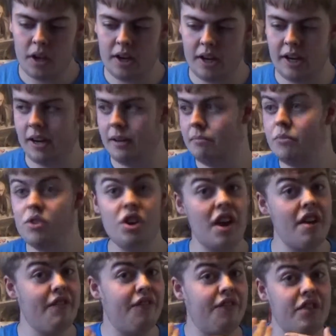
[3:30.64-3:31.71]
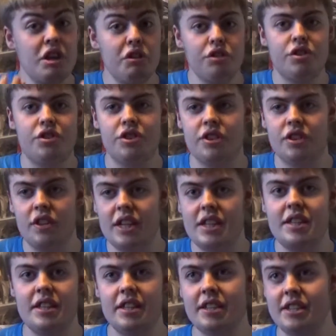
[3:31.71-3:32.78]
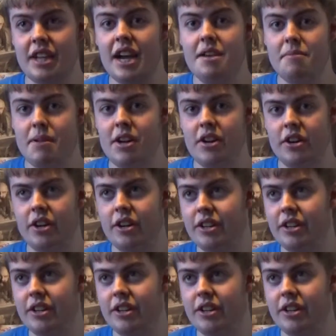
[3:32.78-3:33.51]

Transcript: Um, it feels like the time era.